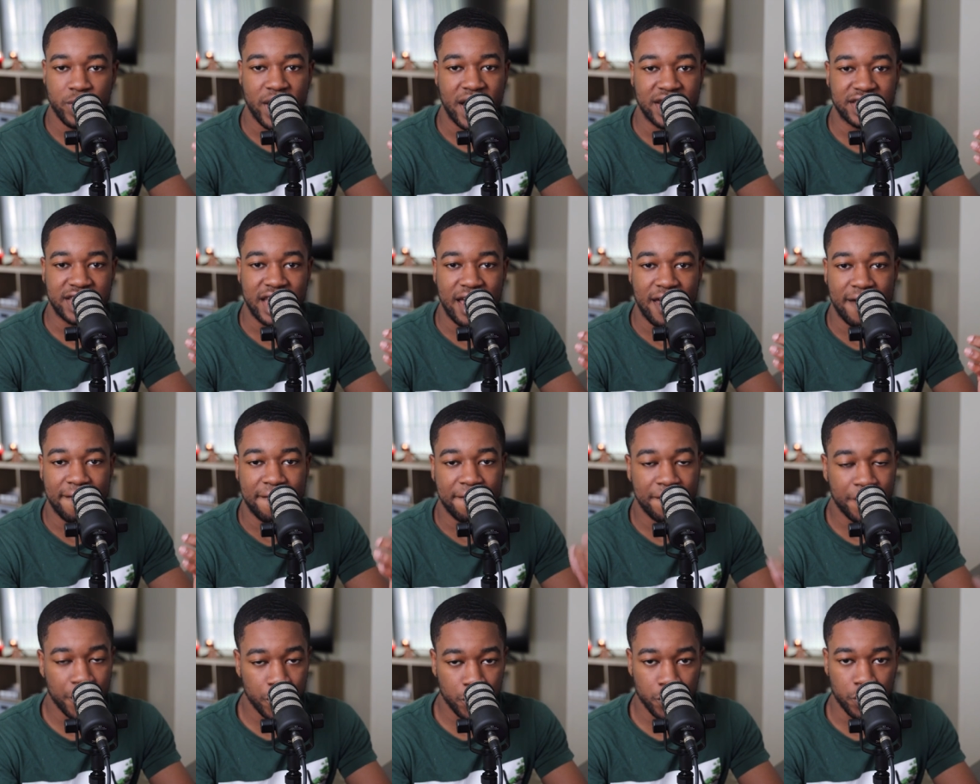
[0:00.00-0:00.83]
You guys
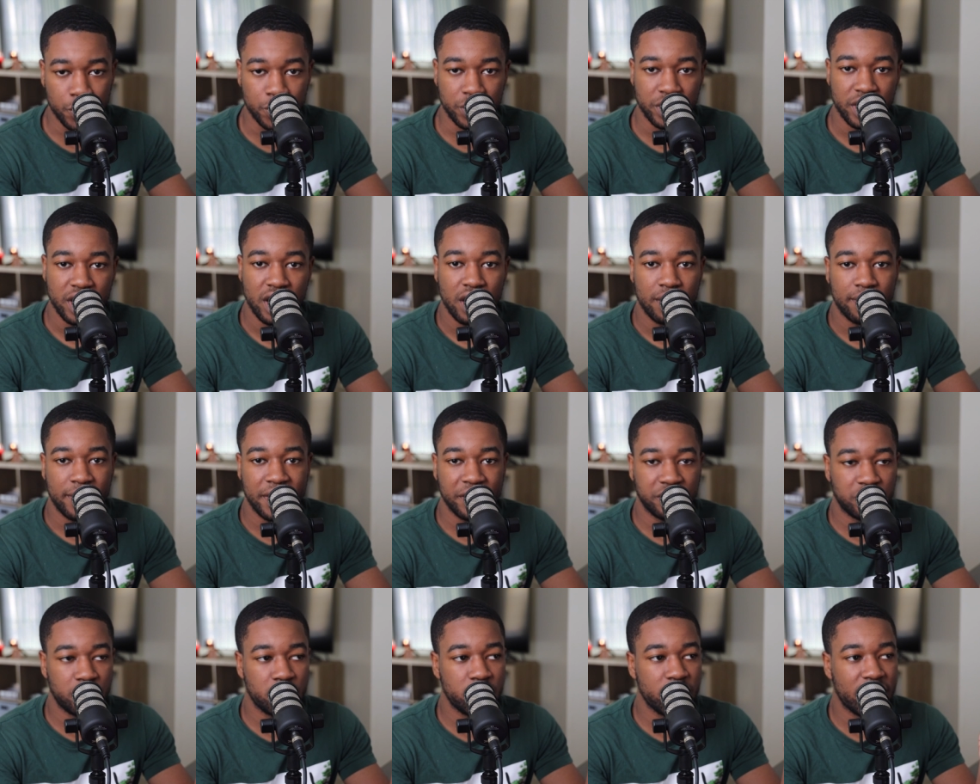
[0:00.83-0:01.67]
have food,
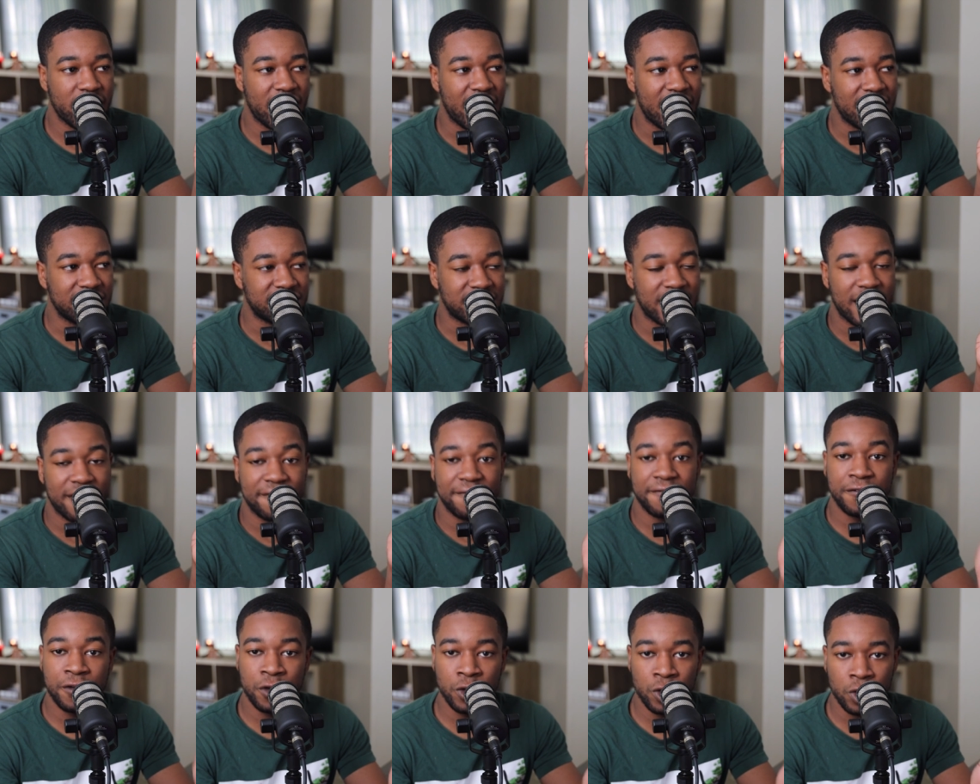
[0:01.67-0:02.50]
make sure you guys
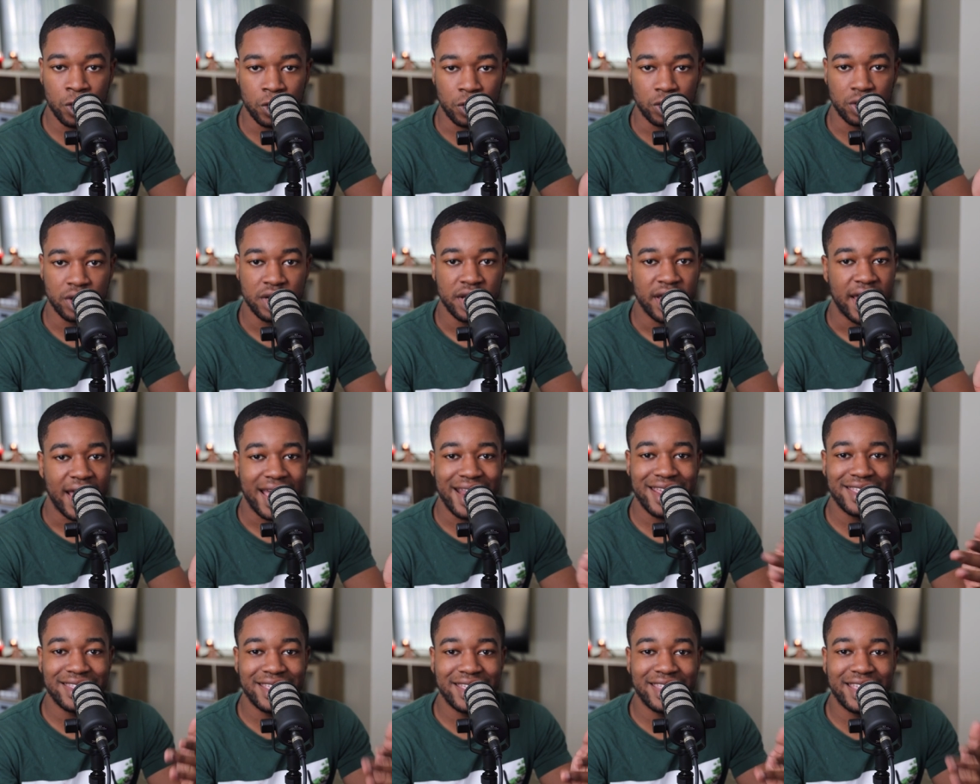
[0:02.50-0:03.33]
have fuel,
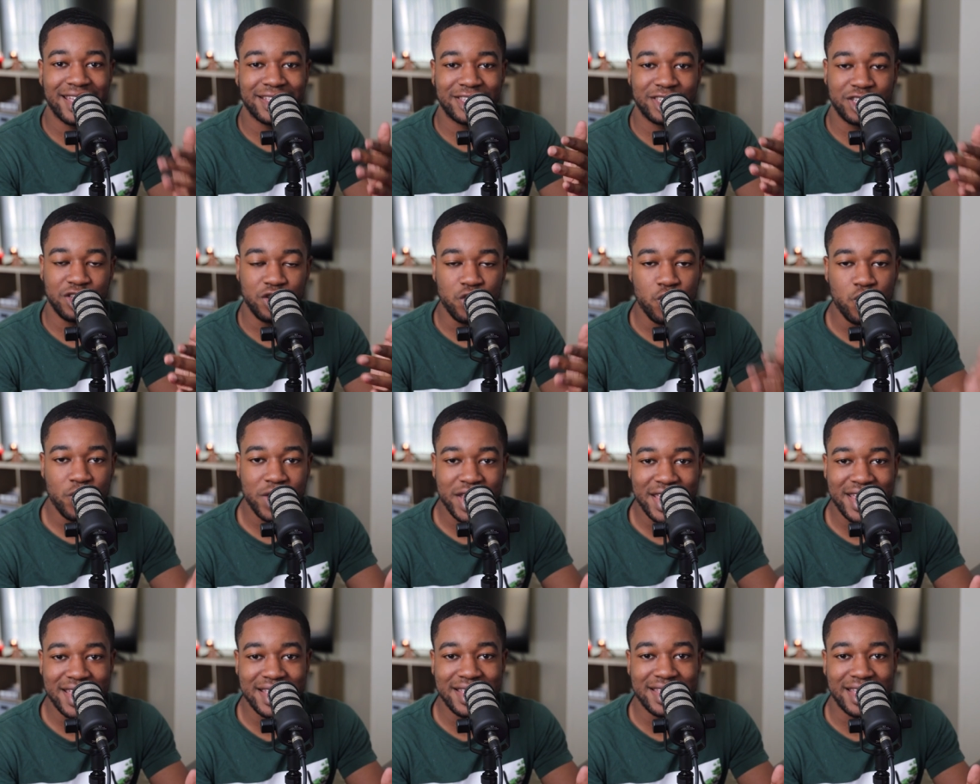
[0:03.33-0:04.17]
anything that
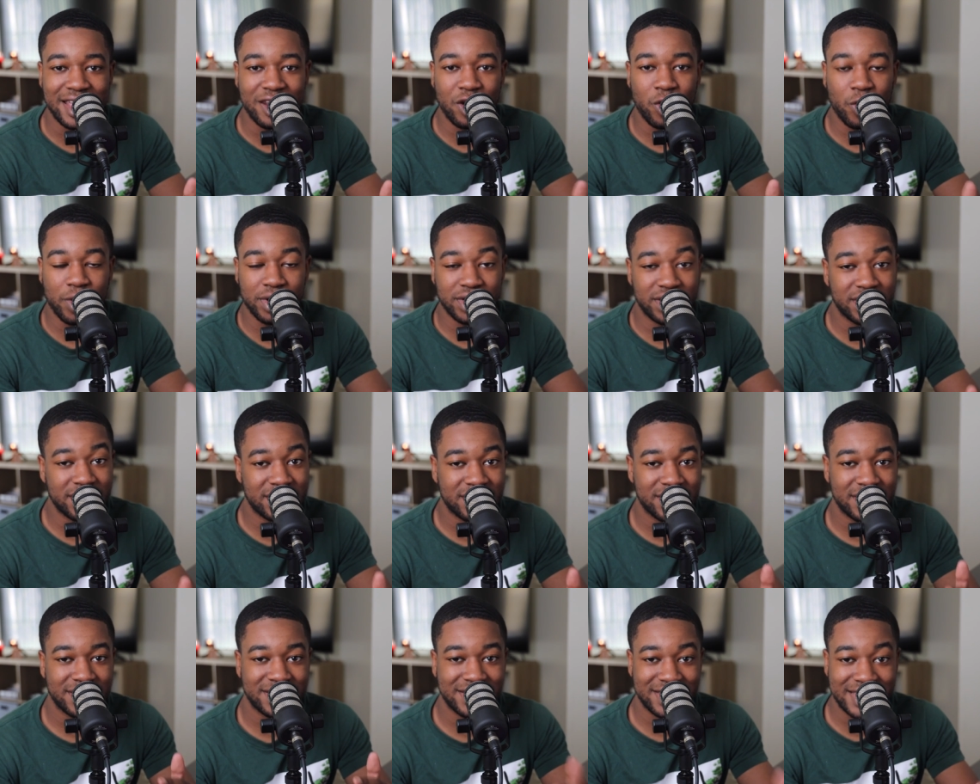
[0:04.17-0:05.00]
you need in order
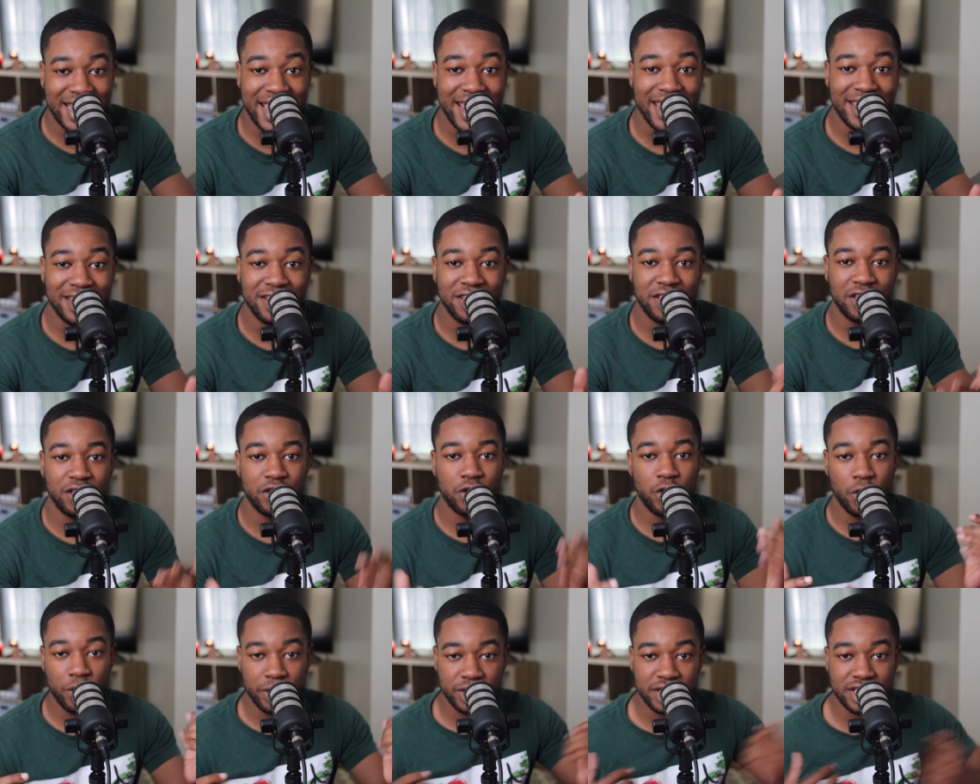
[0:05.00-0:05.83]
to
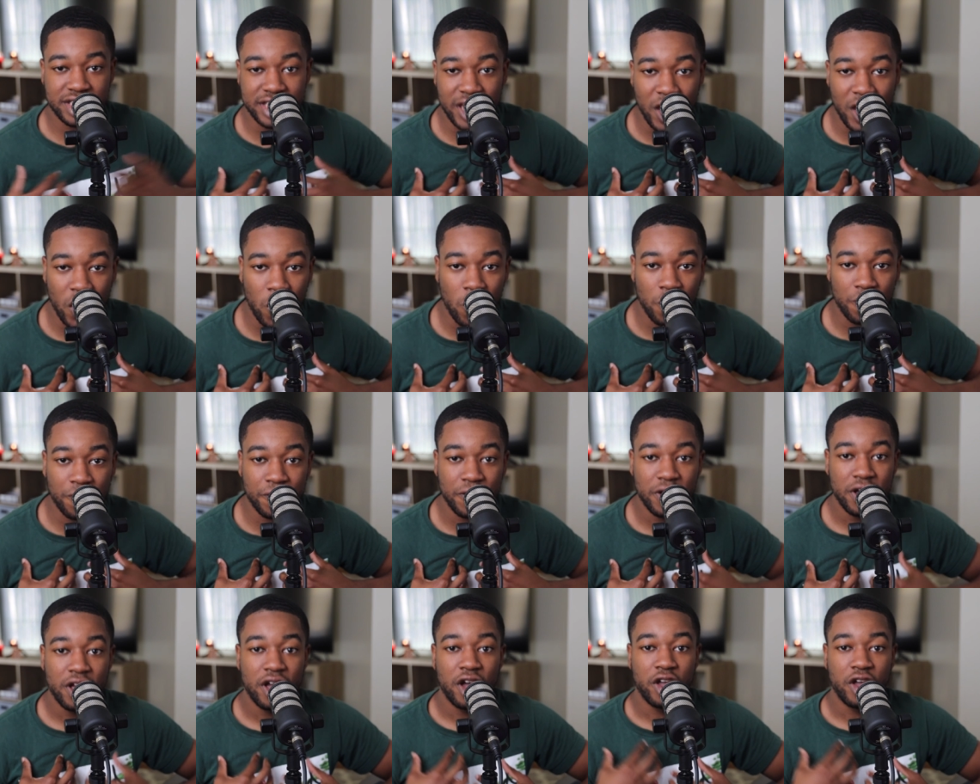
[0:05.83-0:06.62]
sustain yourself,